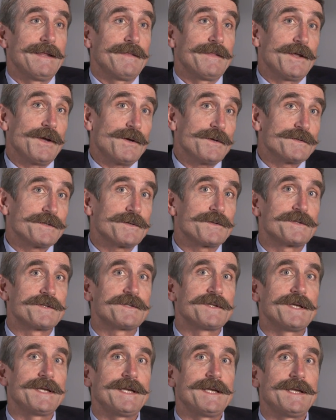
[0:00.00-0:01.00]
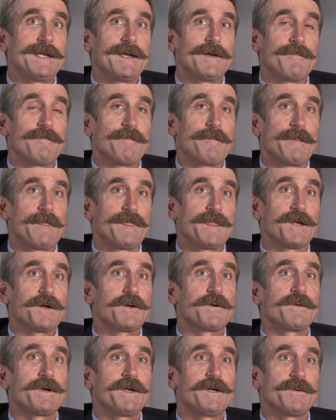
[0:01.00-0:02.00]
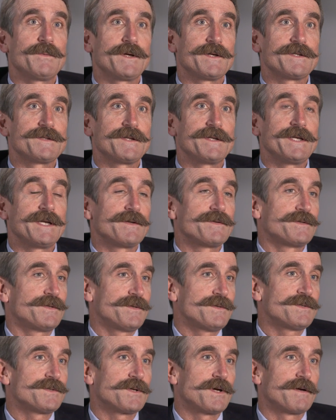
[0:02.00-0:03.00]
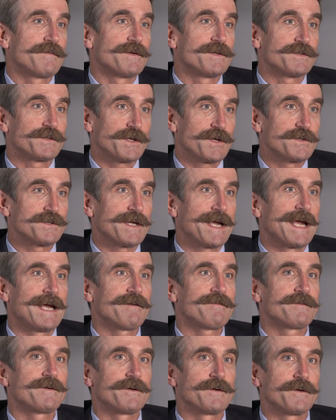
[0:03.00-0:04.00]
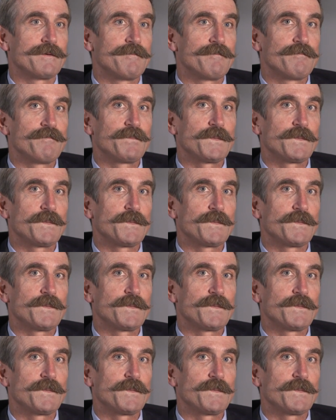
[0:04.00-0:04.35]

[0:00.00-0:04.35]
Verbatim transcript: They also see the degree to which the Dean of Students Office goes after